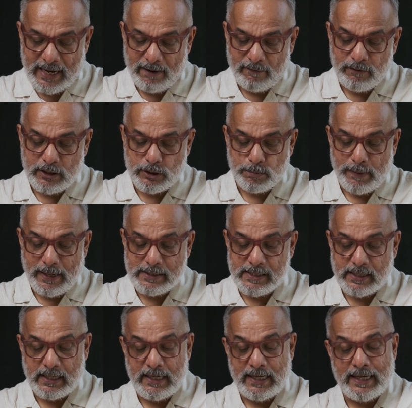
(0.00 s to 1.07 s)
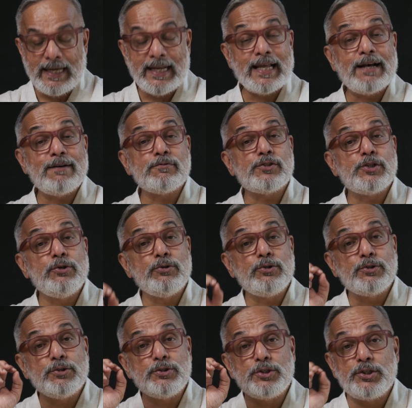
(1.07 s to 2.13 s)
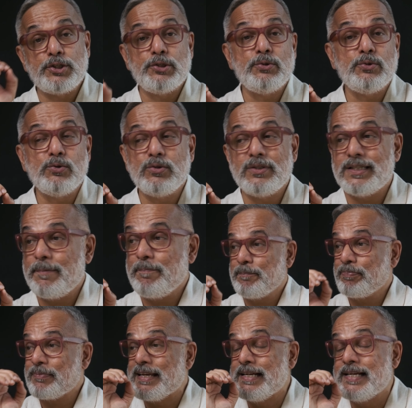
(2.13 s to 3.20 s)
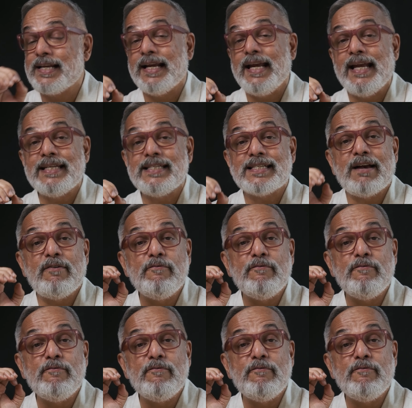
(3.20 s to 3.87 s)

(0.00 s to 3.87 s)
which basically allows you to shoot great